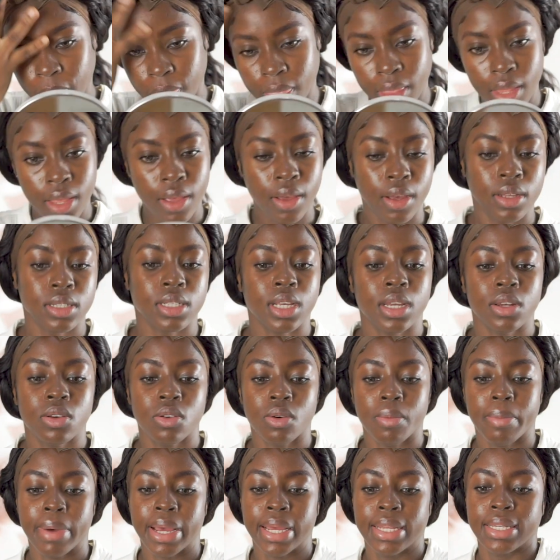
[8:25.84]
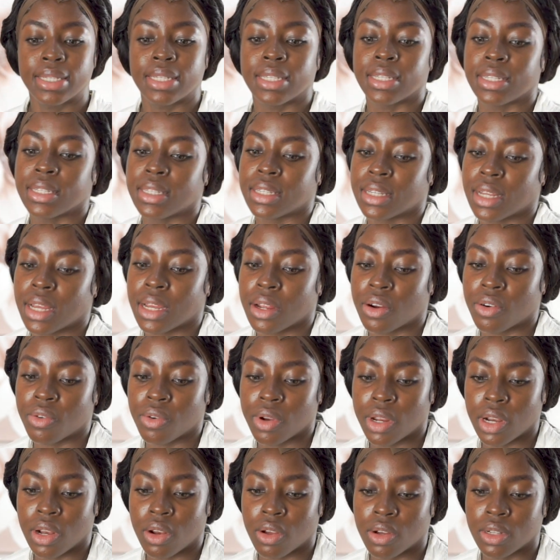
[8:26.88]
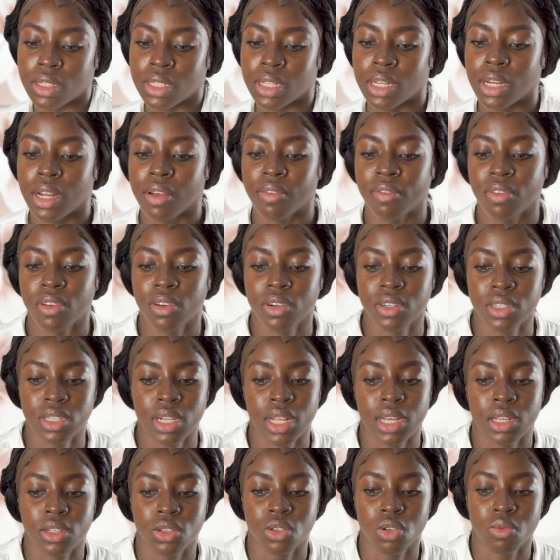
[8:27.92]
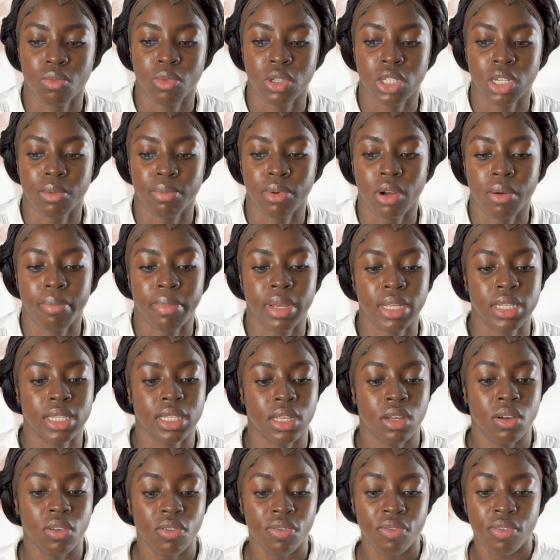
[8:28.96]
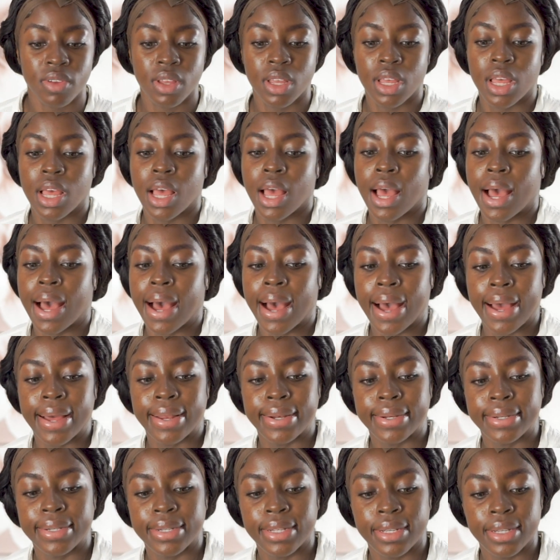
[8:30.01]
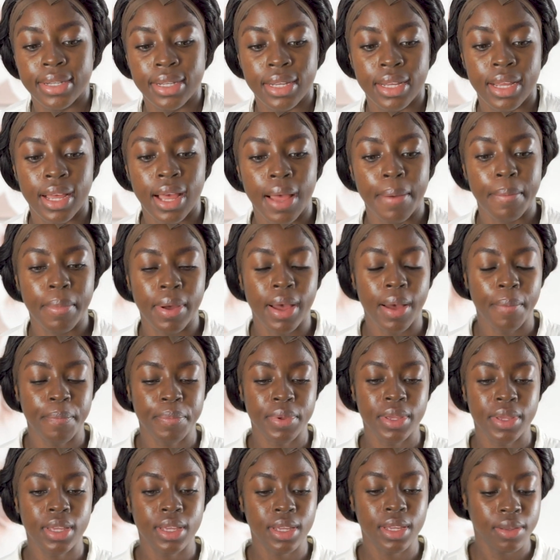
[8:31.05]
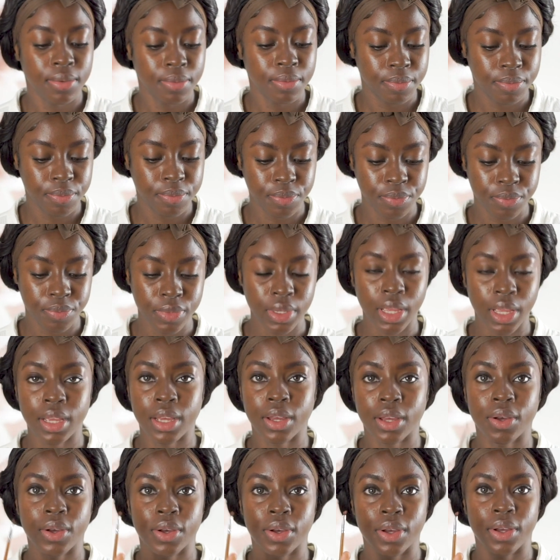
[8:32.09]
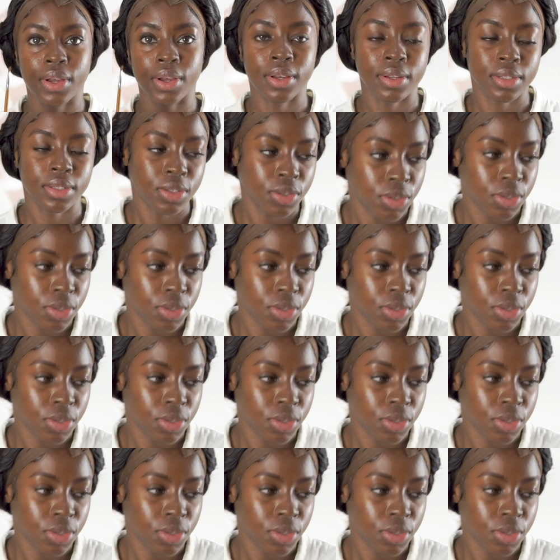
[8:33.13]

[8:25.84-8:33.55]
Because I know mine did. I grew a lot and I've learned like so much about myself, and I'm happy. Excuse